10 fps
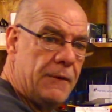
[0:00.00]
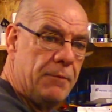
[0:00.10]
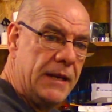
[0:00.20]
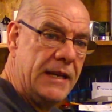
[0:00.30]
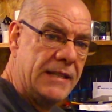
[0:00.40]

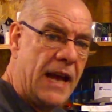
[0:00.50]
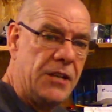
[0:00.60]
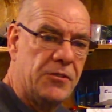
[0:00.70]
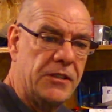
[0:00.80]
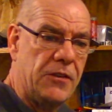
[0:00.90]
But is
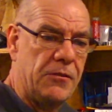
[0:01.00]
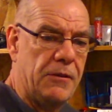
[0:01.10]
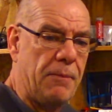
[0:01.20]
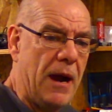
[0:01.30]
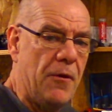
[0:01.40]
actually
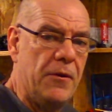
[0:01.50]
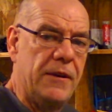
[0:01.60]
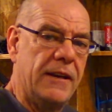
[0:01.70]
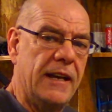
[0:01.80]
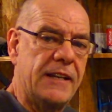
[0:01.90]
the power
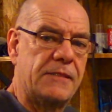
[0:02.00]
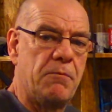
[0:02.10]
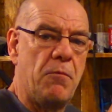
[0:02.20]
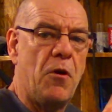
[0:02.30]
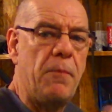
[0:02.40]
is
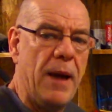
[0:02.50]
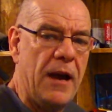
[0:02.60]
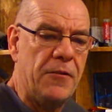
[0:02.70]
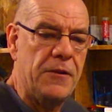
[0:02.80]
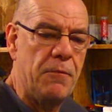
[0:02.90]
more
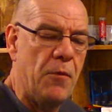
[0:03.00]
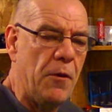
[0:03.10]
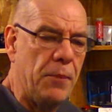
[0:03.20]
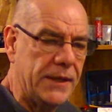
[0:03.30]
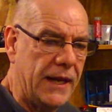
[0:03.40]
power, more
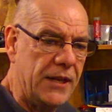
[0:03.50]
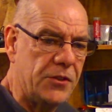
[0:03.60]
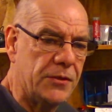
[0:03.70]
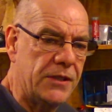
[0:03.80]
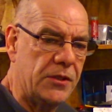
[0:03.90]

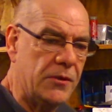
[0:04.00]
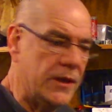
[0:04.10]
potential into